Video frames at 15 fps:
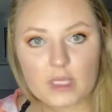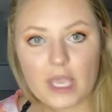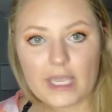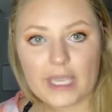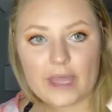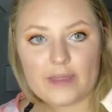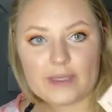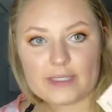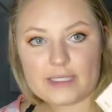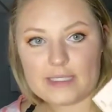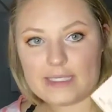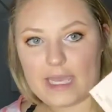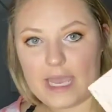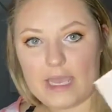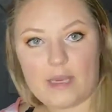Again, this is
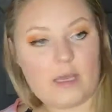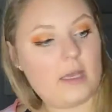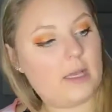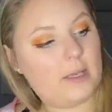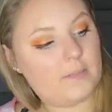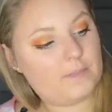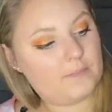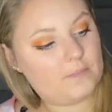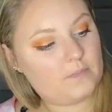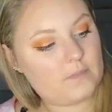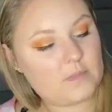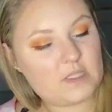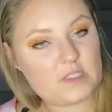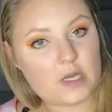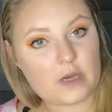that
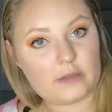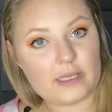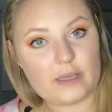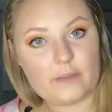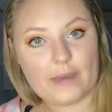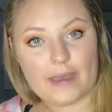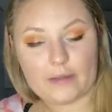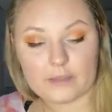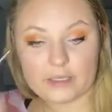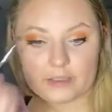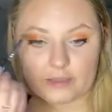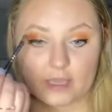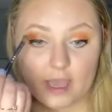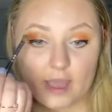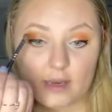Starlight
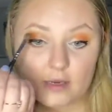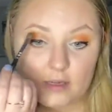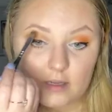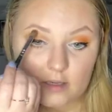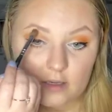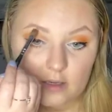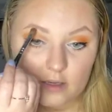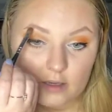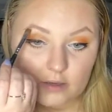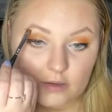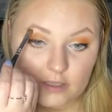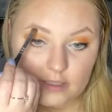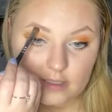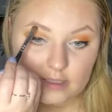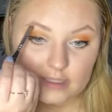palette that
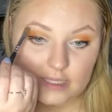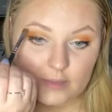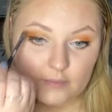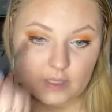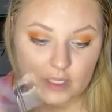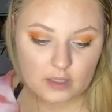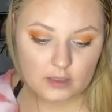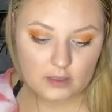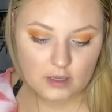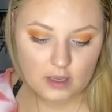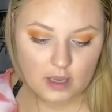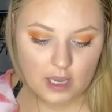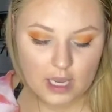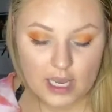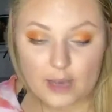Krista sent me.
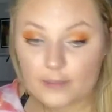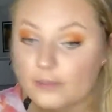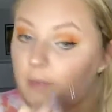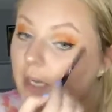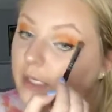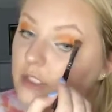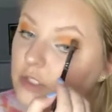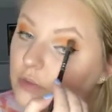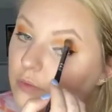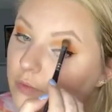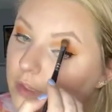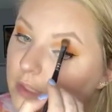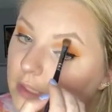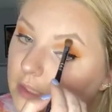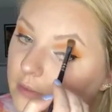I do
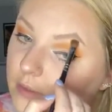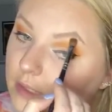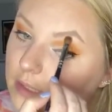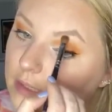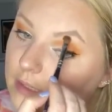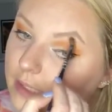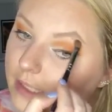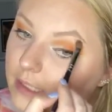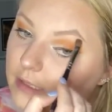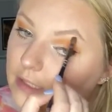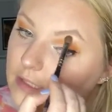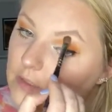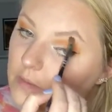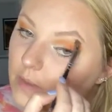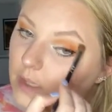really, really like
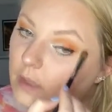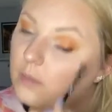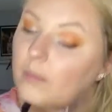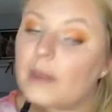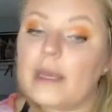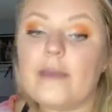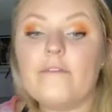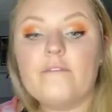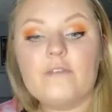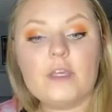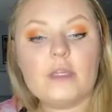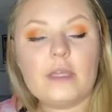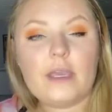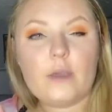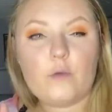this one, but I
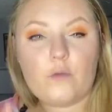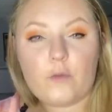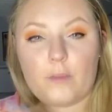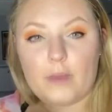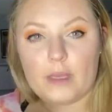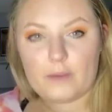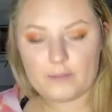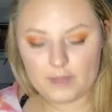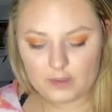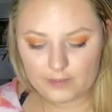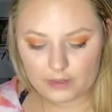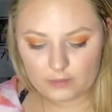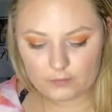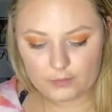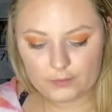feel like from my,
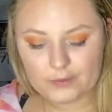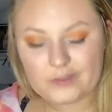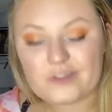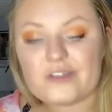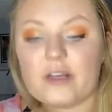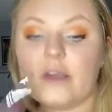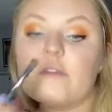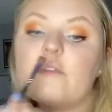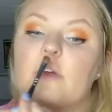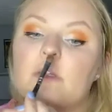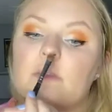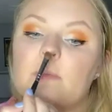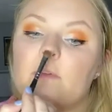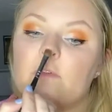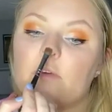well, let's try it
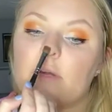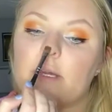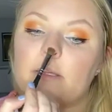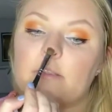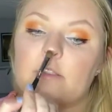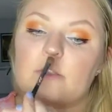first before